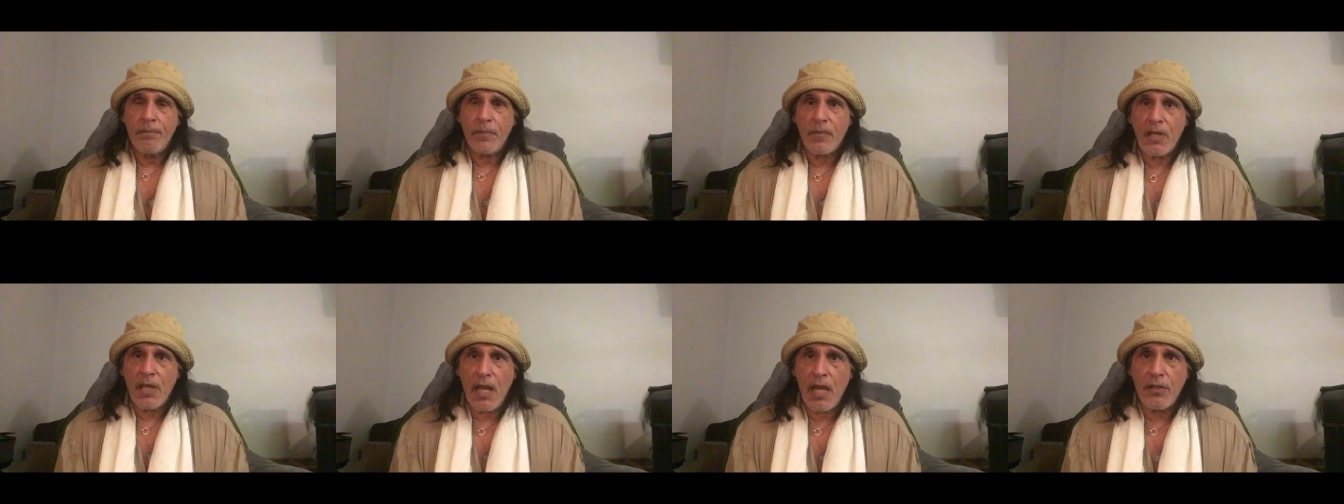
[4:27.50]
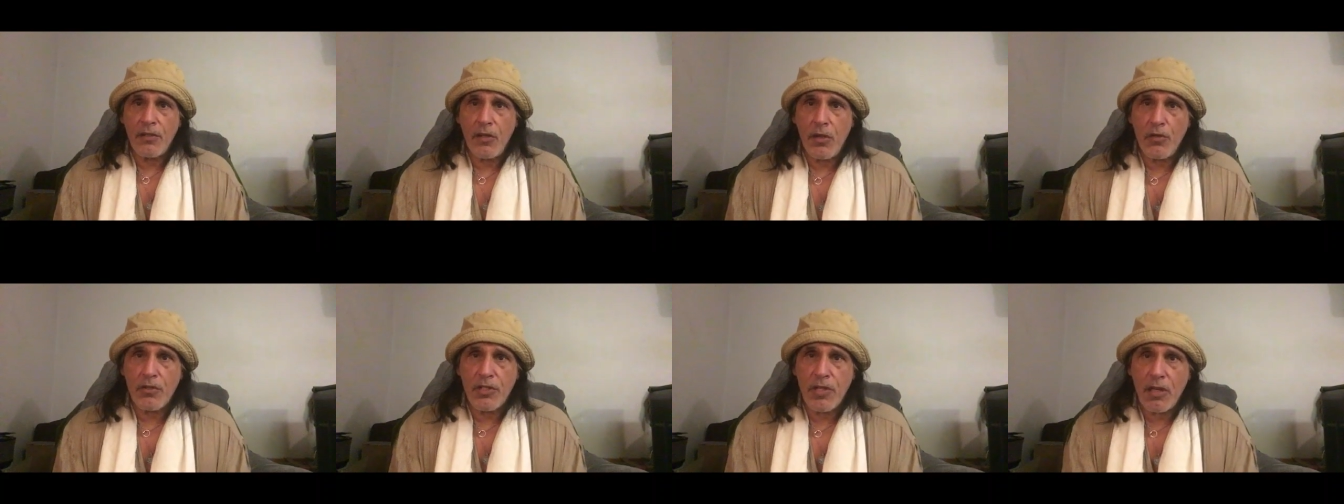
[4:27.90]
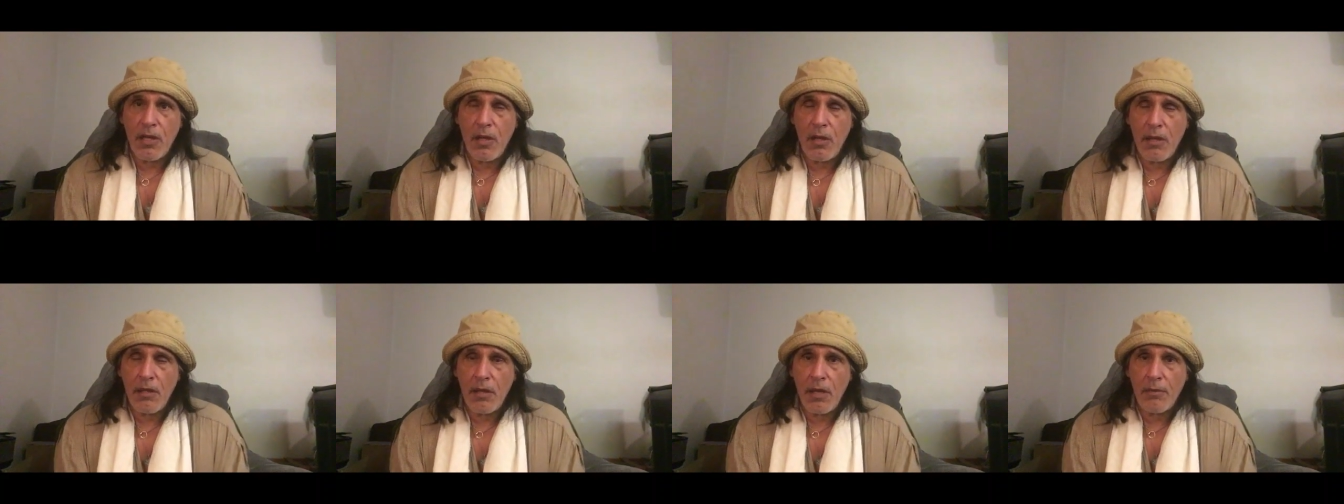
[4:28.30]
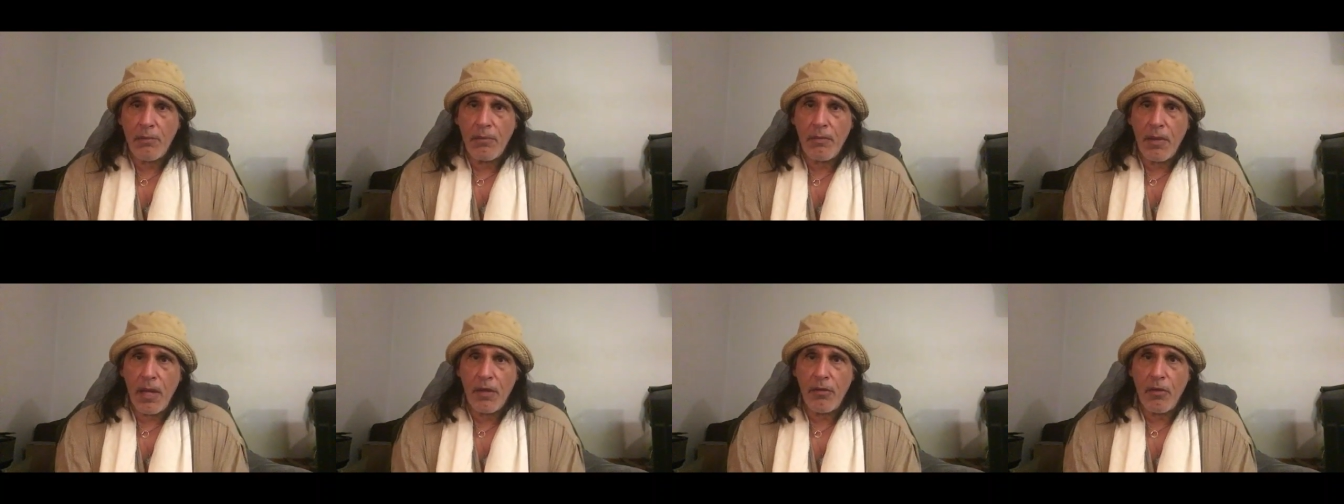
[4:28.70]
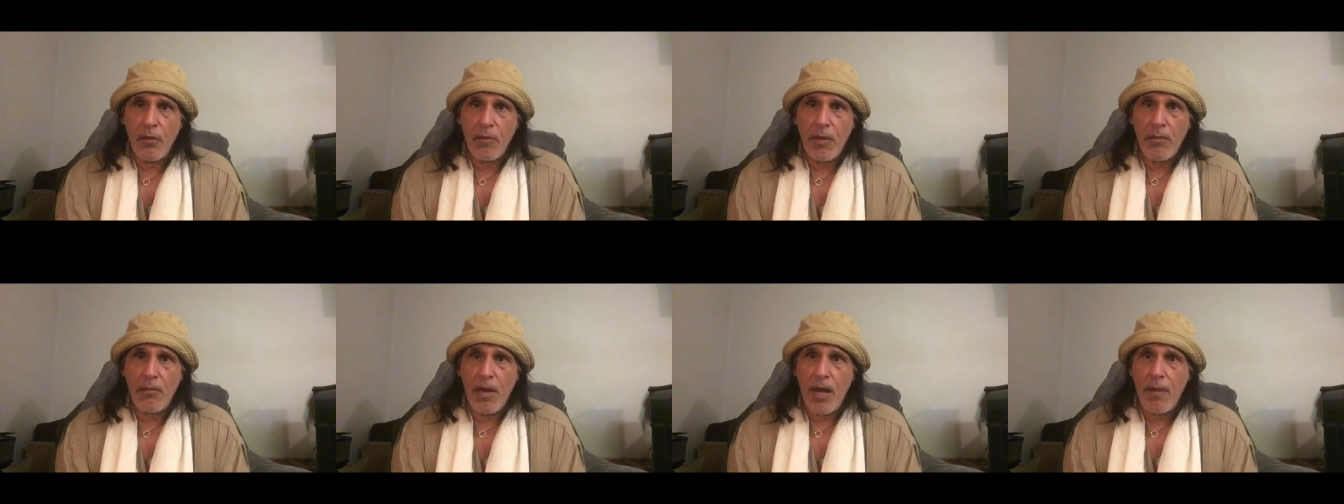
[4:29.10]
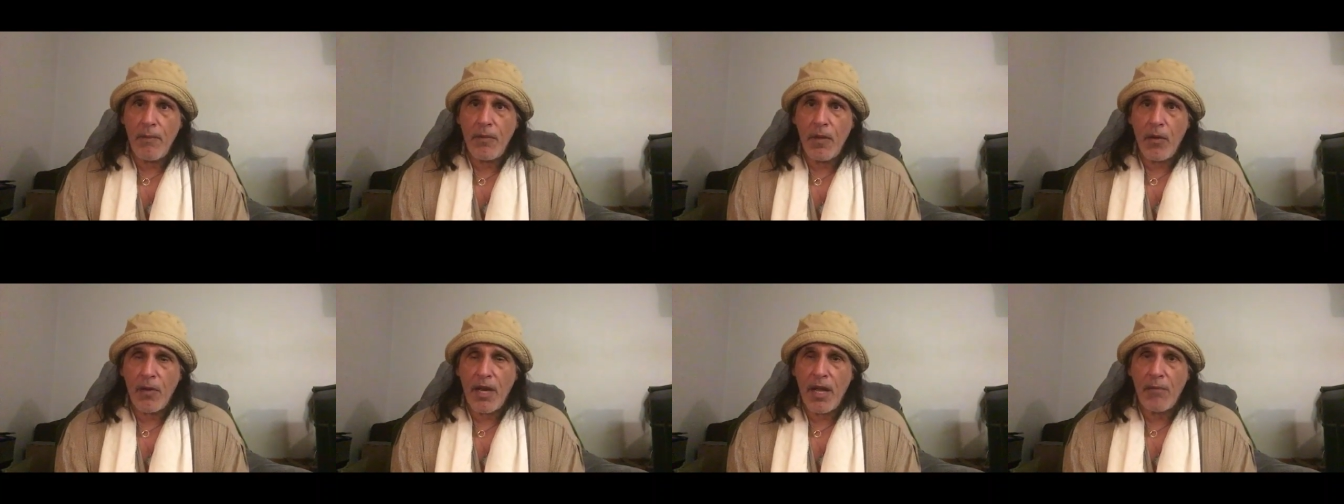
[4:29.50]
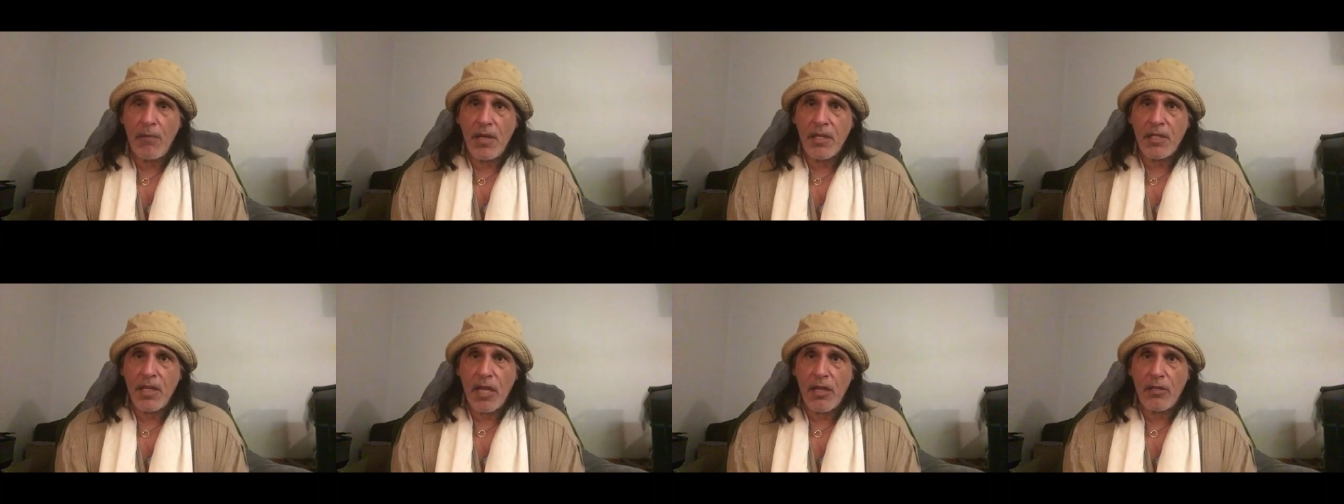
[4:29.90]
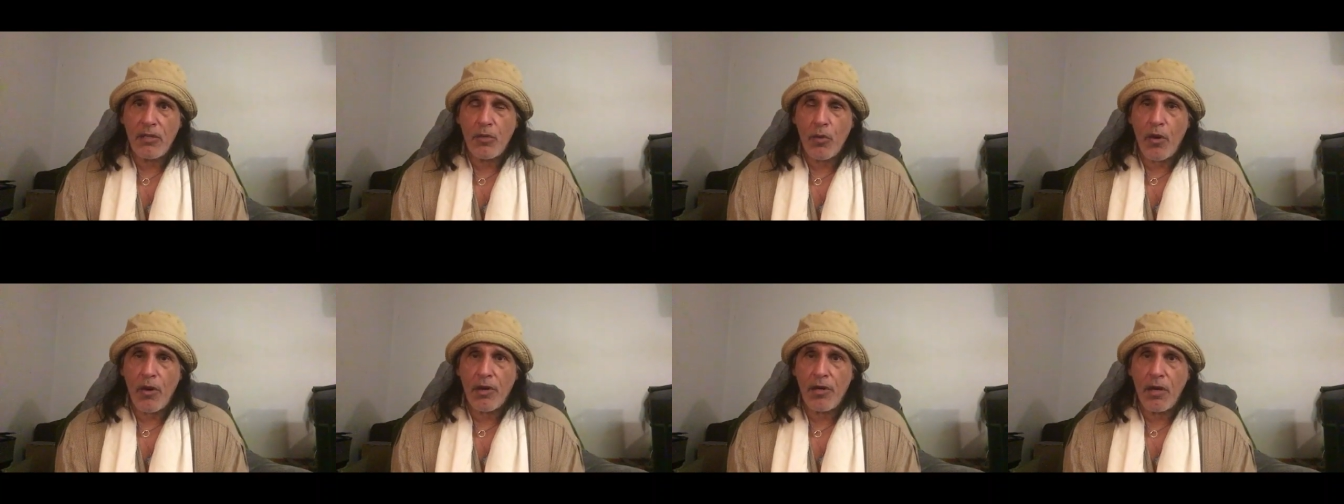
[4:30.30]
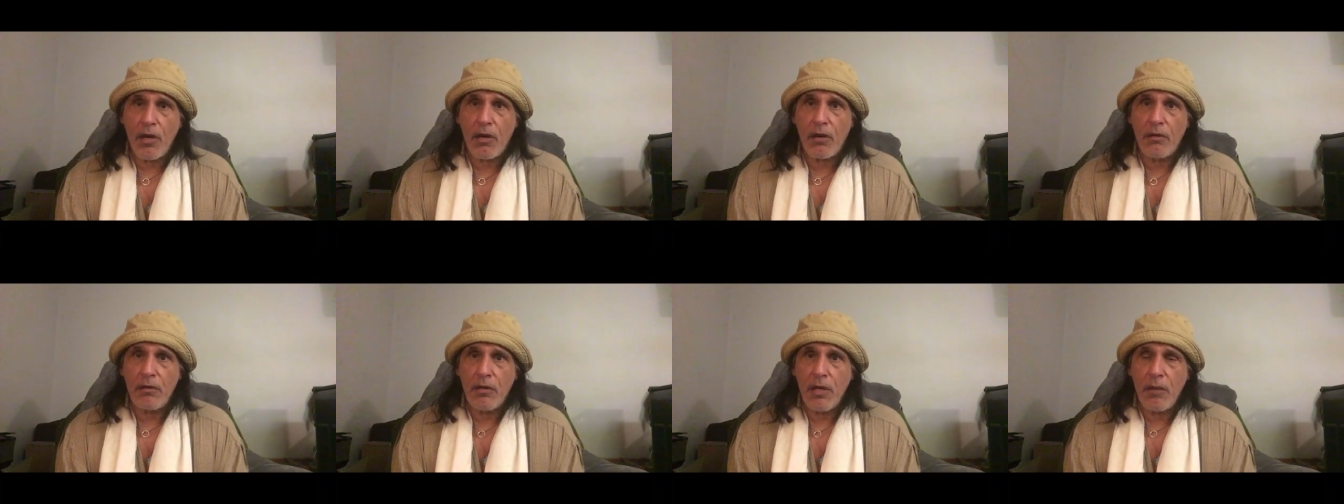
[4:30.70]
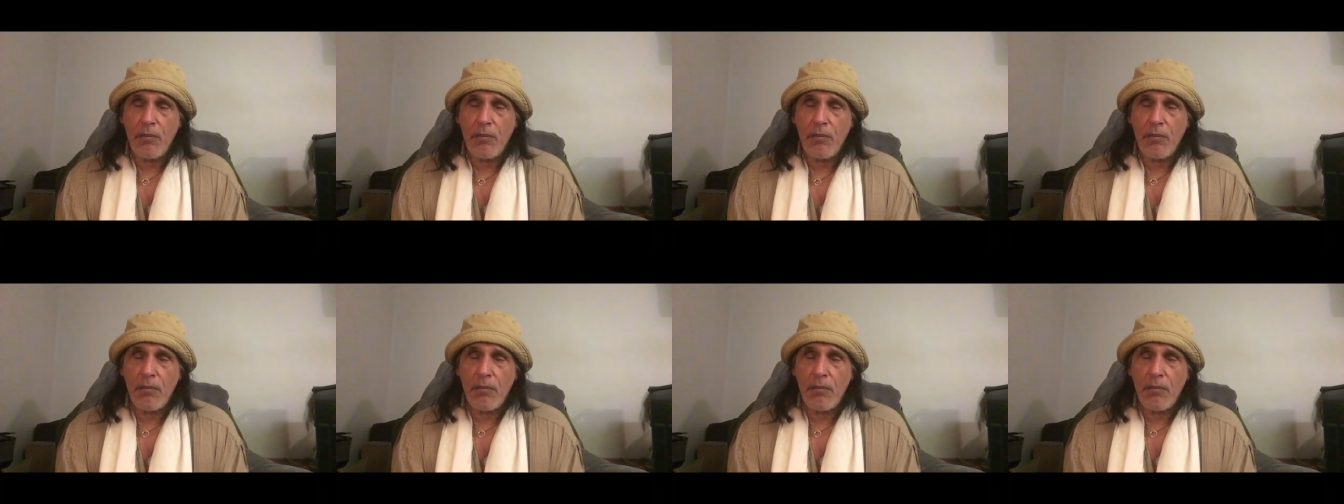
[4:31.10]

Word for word: God knows, and I, I, I know my mom knowed how much I adored her.